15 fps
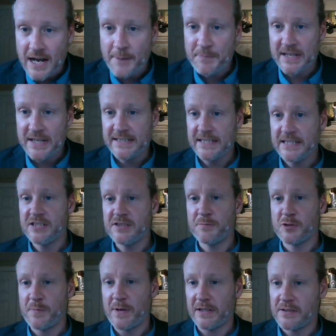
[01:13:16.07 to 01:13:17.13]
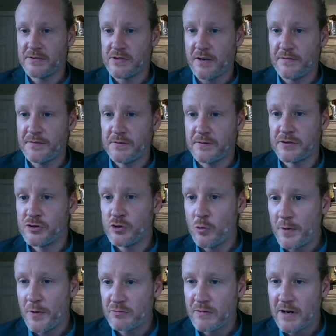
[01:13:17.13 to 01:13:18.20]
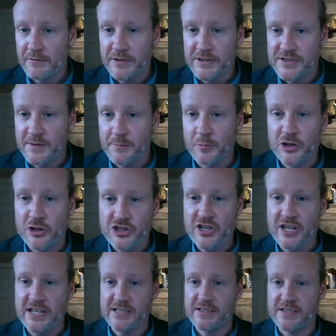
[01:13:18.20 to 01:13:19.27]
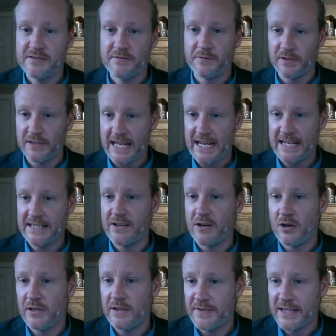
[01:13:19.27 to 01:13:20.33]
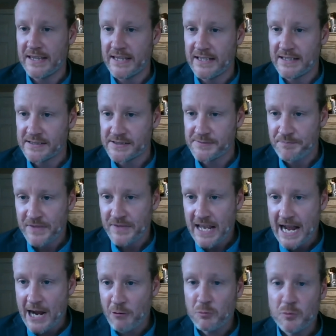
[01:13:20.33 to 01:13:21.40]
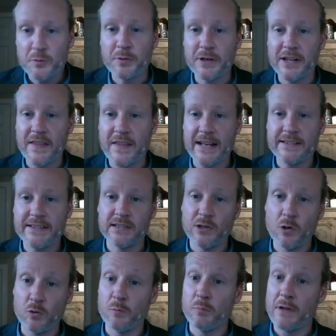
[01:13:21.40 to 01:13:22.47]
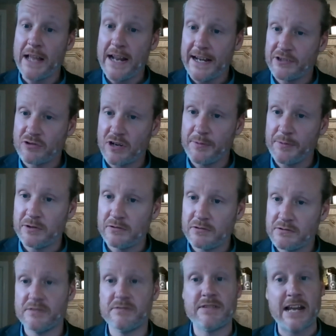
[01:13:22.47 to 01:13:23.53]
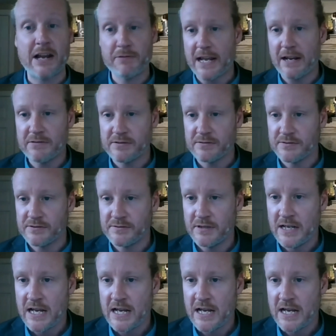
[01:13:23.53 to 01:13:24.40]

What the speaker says: Indigenous perspectives offer so much reverence and appreciation for land and all living things. How can we bring that to local planning tribunals and town councils?